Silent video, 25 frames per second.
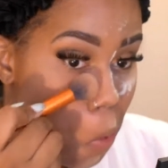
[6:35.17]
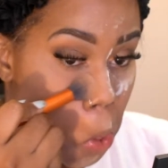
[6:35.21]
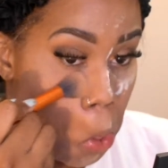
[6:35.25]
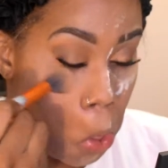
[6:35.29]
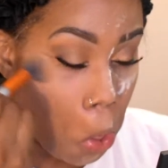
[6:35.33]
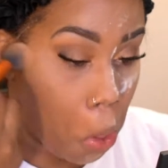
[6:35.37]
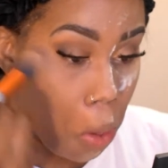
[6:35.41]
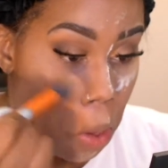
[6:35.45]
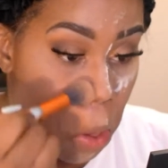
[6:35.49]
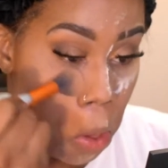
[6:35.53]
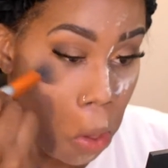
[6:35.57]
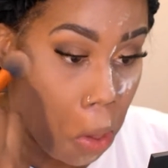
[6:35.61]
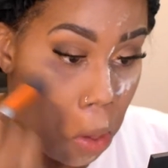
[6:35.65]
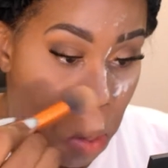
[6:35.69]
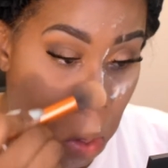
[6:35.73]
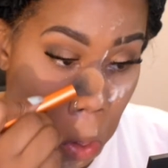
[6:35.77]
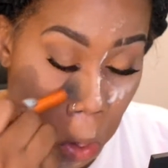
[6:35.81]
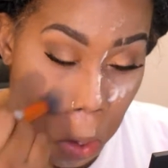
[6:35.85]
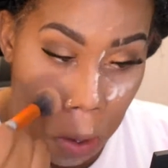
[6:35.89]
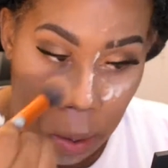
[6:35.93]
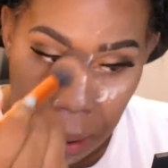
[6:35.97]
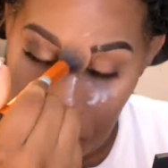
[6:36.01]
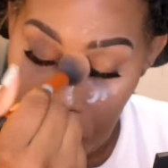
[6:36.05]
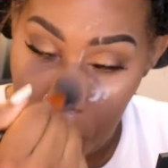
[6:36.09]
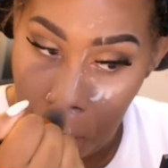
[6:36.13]
So after I
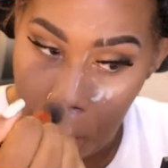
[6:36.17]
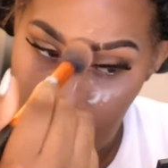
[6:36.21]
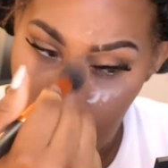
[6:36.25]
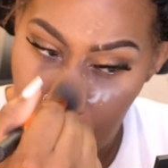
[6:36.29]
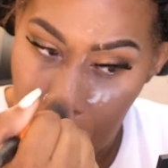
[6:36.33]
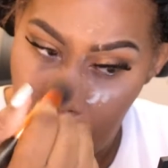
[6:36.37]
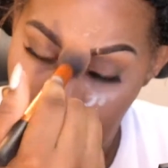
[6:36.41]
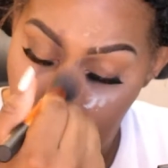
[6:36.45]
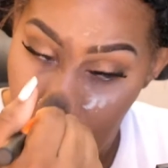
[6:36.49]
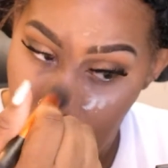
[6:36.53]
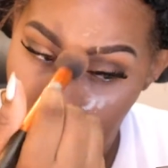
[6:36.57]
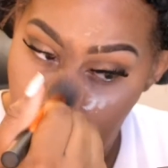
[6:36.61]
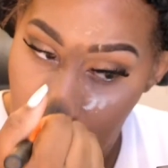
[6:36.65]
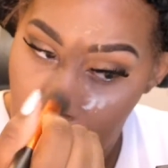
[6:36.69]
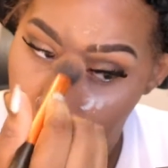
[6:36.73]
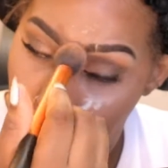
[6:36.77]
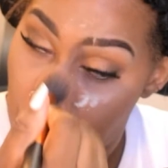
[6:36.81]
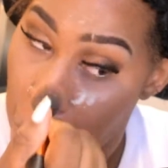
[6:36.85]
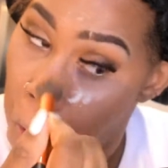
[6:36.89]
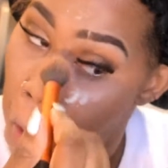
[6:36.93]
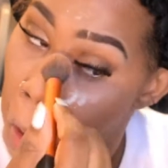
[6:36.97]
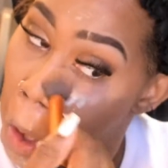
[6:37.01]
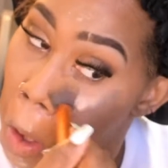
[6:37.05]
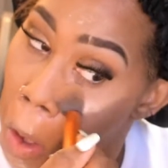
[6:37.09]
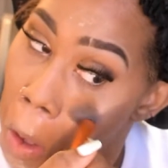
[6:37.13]
finish my
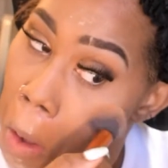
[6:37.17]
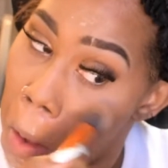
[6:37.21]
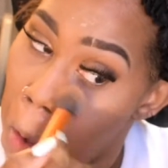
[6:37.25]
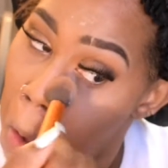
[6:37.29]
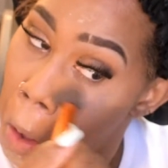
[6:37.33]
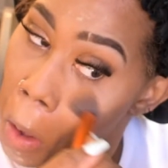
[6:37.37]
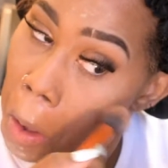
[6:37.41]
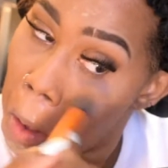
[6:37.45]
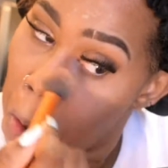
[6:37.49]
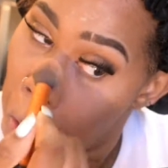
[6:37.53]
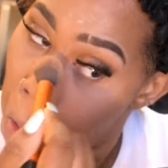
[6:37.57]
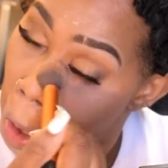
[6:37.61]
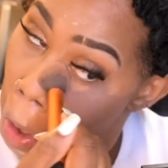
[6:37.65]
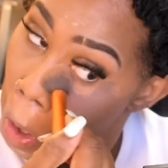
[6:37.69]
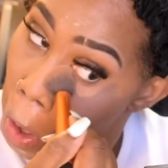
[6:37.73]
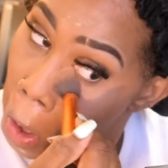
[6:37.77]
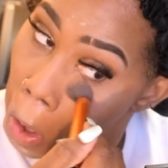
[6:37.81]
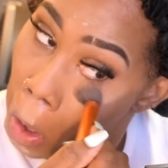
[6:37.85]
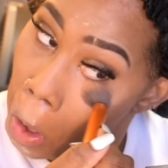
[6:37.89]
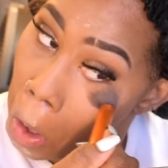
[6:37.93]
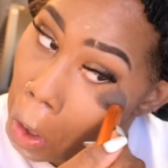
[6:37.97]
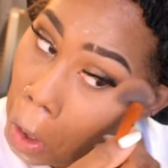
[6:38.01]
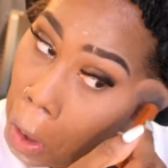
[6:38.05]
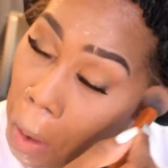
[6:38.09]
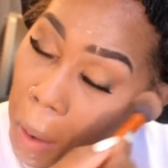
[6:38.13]
contour, I will
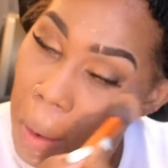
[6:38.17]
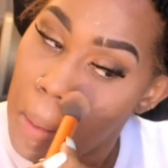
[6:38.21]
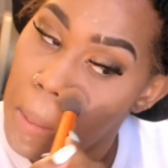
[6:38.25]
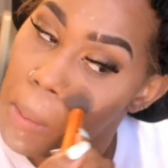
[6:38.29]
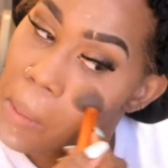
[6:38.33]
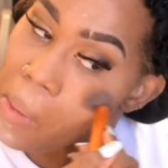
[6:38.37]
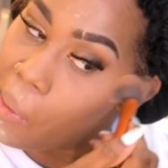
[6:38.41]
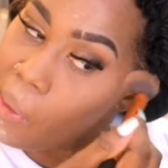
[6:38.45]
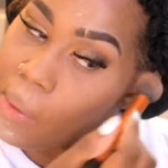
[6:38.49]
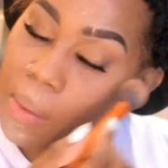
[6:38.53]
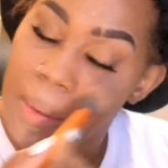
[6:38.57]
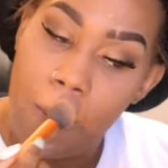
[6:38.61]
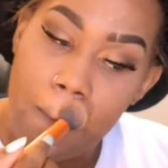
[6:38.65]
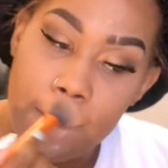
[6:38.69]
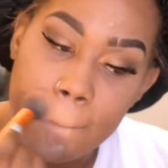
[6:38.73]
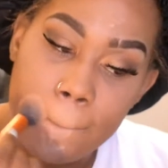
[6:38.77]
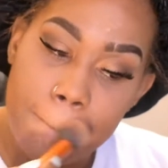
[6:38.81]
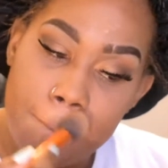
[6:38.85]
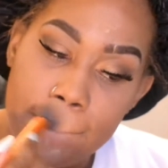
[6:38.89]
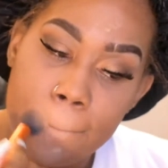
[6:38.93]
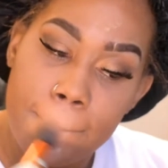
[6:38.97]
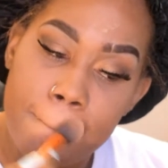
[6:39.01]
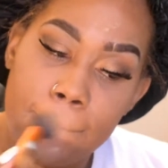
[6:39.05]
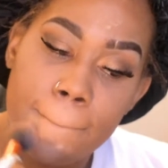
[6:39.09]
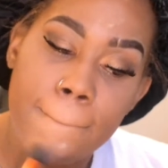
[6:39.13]
make sure that
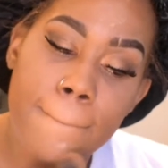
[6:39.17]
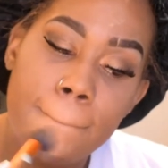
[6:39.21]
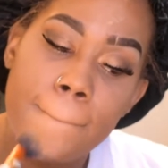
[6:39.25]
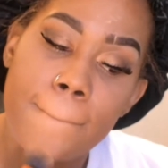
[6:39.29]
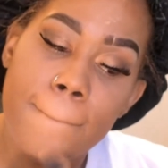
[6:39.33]
I